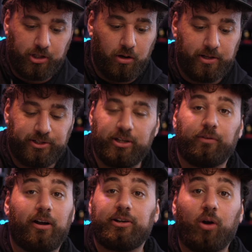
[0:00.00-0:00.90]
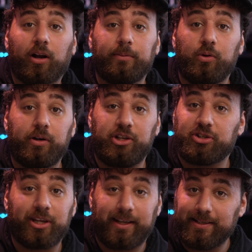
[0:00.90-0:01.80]
You know, it's still very dark and moody,
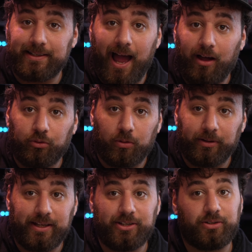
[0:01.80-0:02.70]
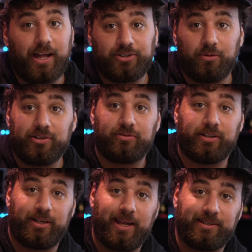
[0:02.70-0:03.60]
just like his style normally is. So that's always
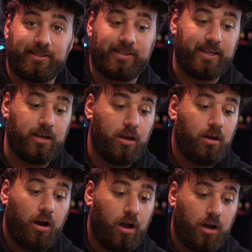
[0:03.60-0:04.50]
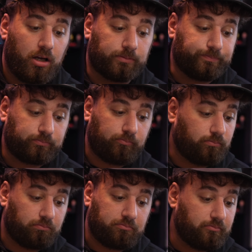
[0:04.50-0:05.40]
really nice to see. Uh,
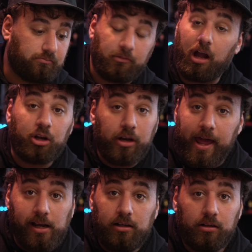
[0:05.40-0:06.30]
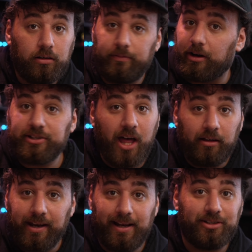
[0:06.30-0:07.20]
a good edit, very
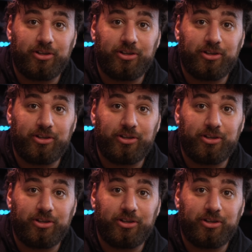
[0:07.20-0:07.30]
solid edit.